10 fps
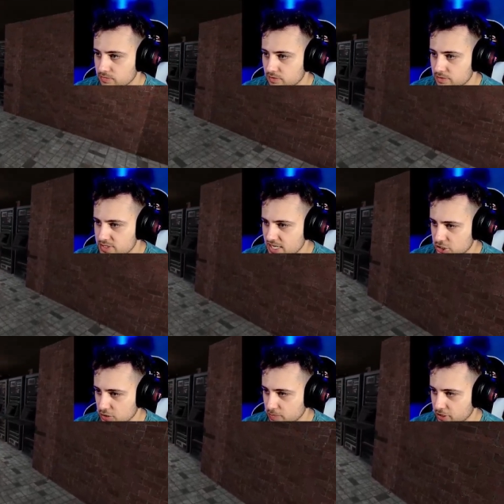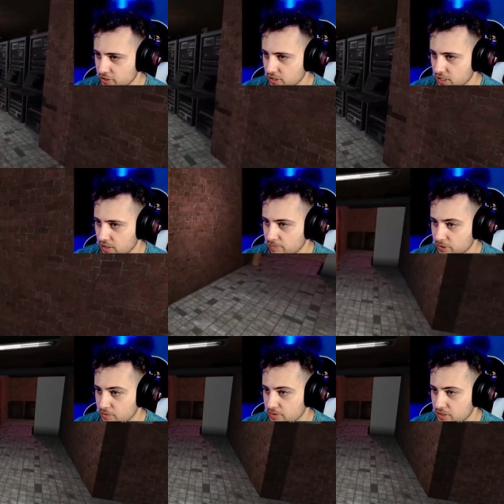This is actually pretty, uh,
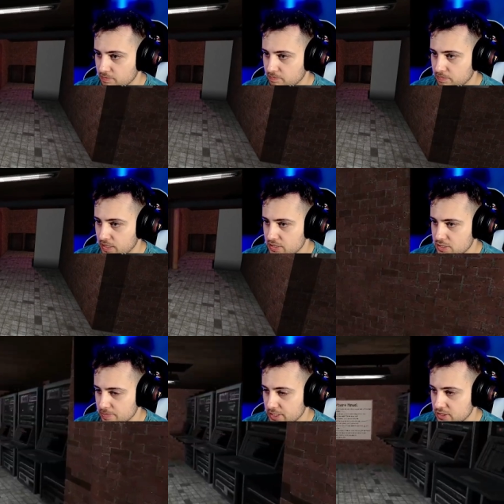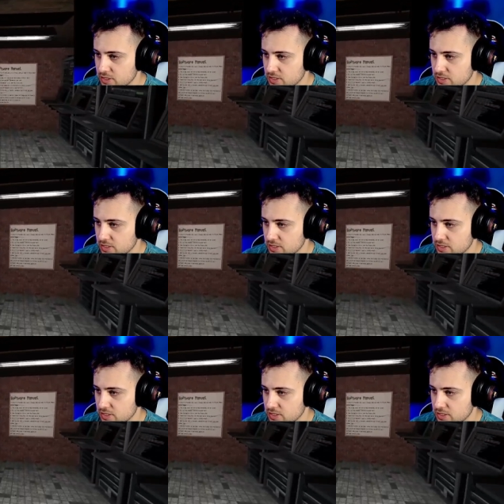pretty big basement.